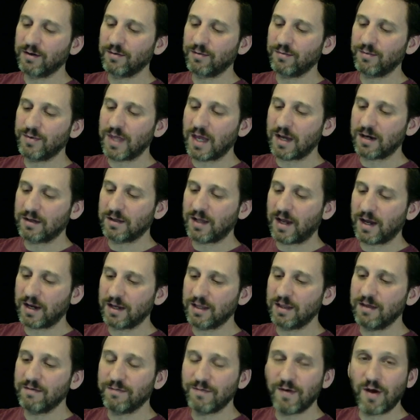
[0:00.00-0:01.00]
without
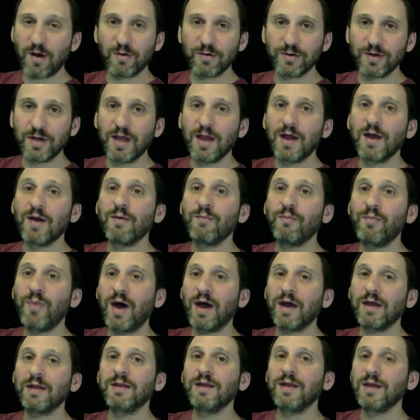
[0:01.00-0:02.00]
unlocking the phone,
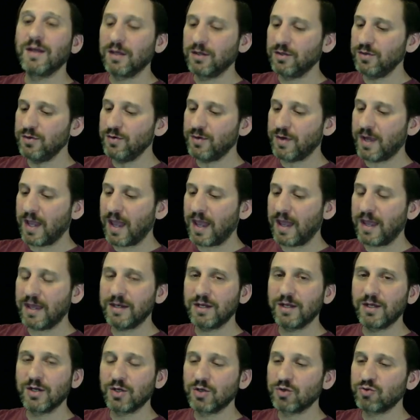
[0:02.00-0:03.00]
but you
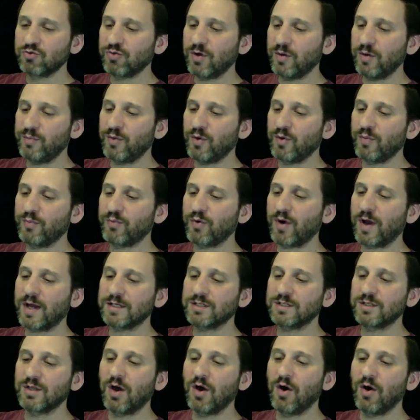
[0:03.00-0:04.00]
can triple
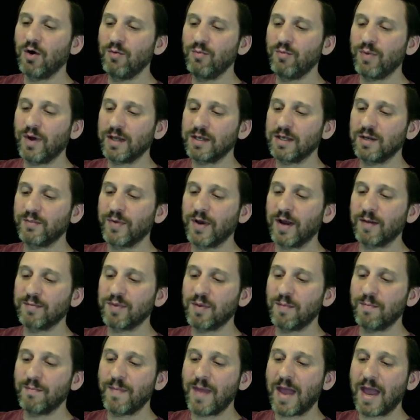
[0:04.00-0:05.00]
press the home button to bring up
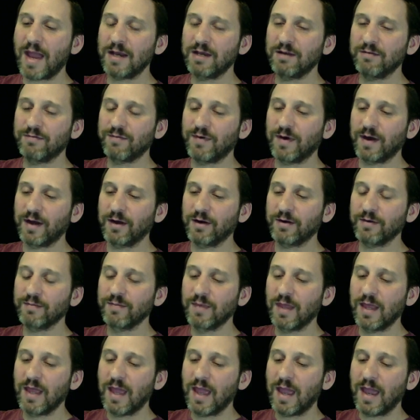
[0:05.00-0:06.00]
the magnifier.
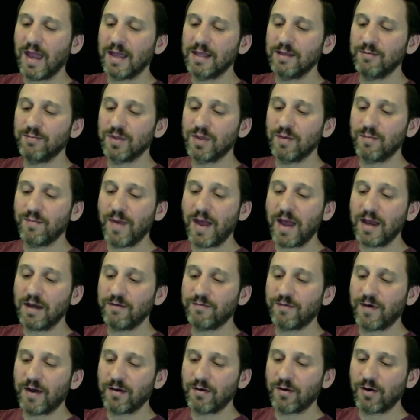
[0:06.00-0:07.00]
And then with the
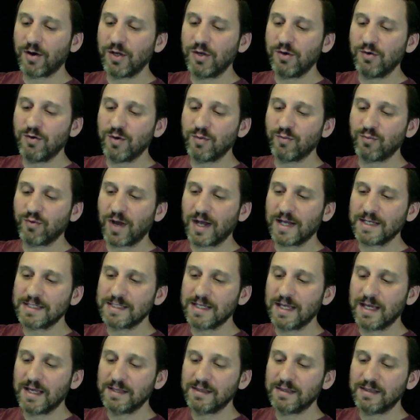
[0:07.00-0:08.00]
magnifier on you can
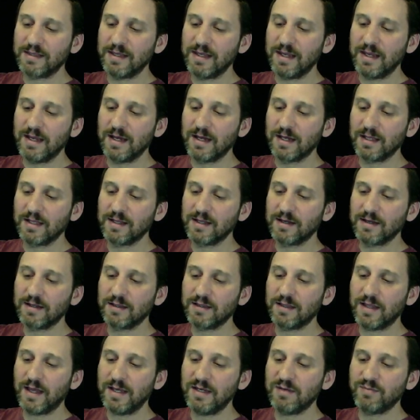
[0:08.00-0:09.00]
press the
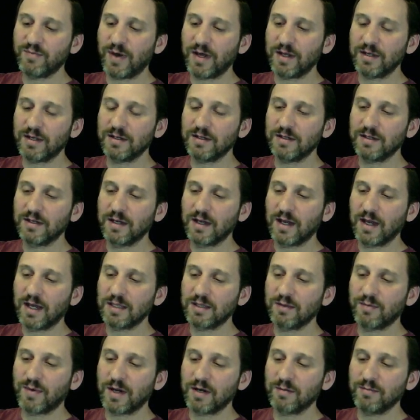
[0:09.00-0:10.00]
light button at
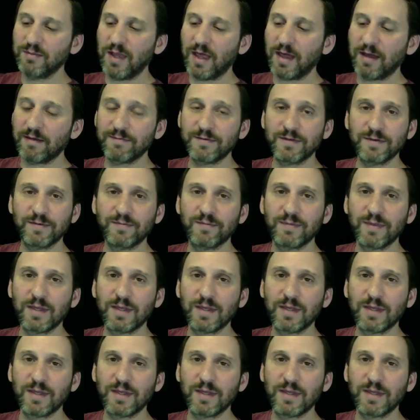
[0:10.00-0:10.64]
the bottom left.